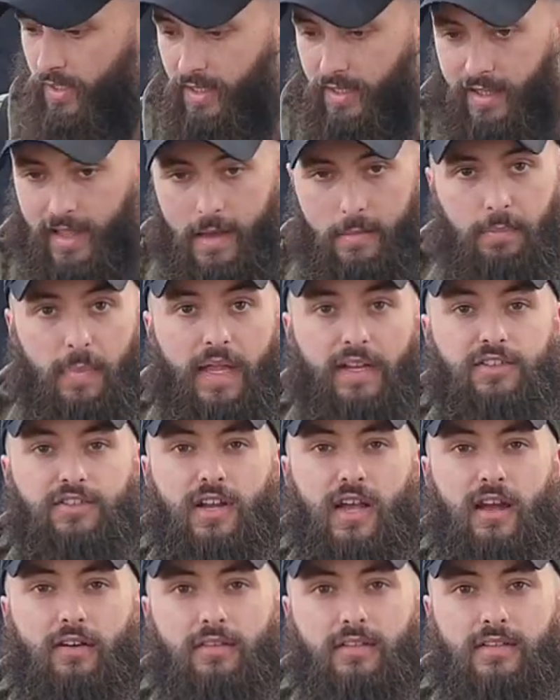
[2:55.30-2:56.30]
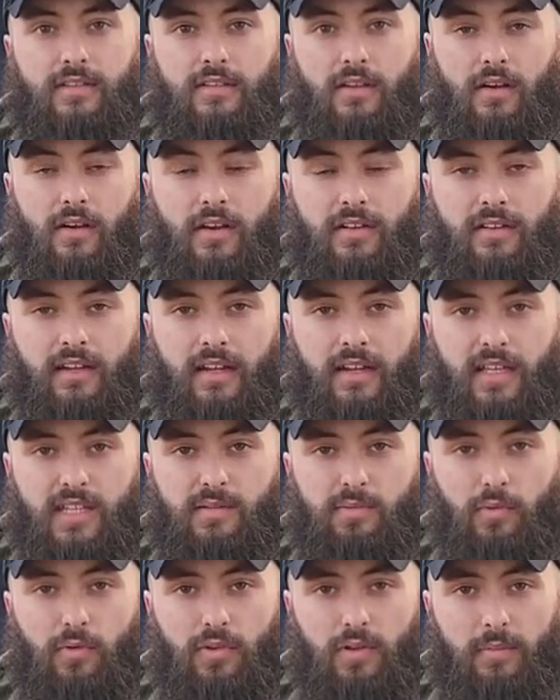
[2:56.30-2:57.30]
we're gonna get a bed chair inside and
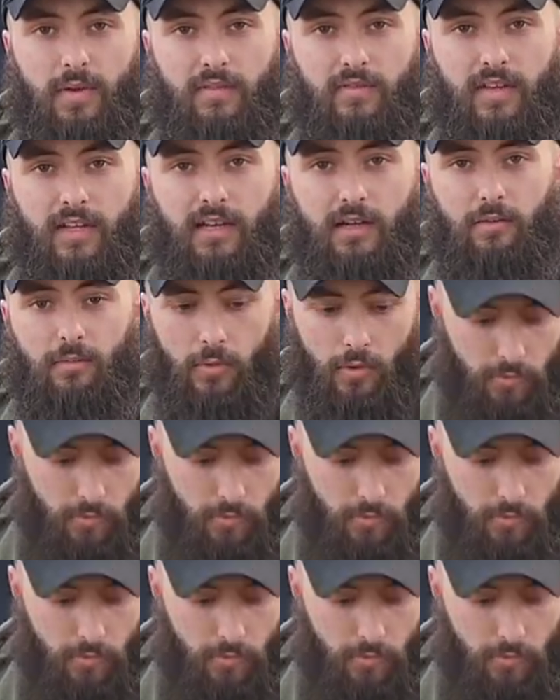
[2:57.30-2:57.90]
explore the Bivvy a little